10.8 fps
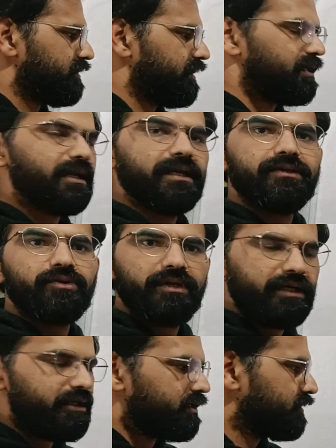that led to
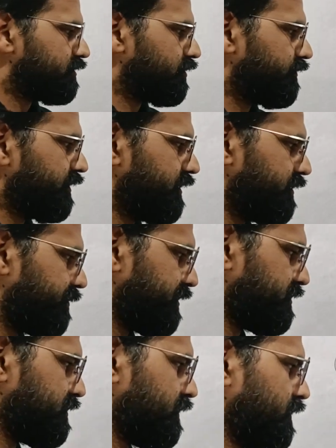eradication of
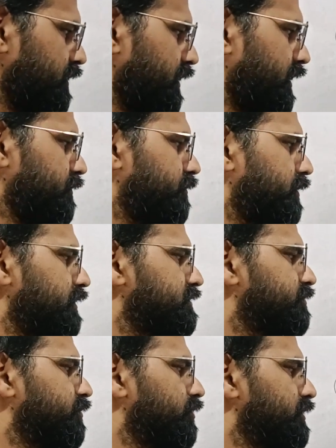rinderpest, and
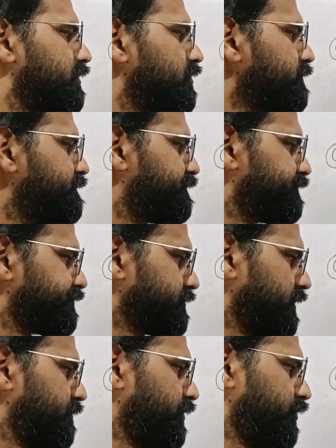pulse polio
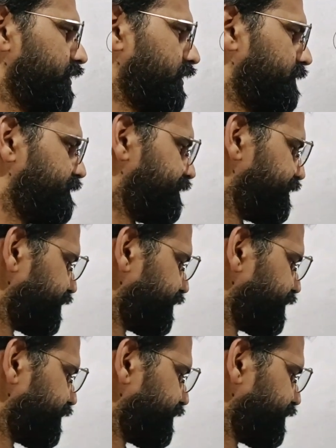program.